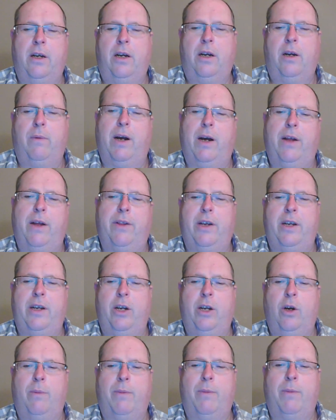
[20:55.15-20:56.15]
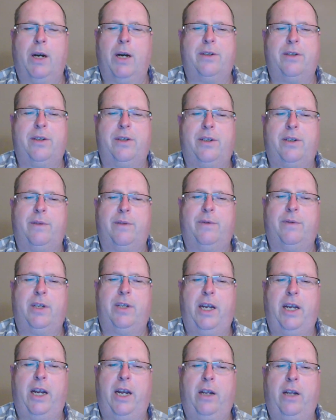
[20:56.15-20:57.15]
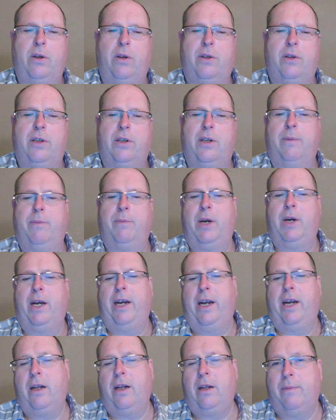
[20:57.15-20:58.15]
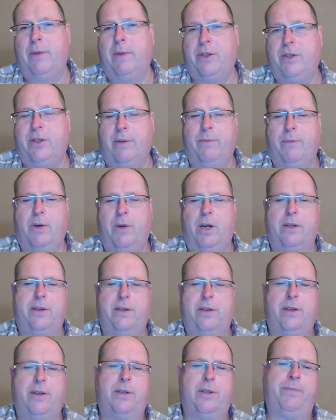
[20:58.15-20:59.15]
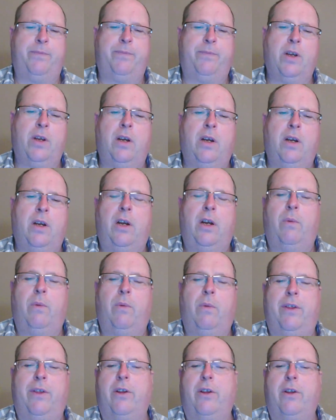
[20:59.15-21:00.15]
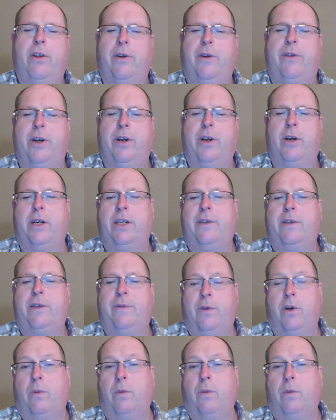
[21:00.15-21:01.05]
while the neo-Marxists of today look to combine elements of Marxism with other theories for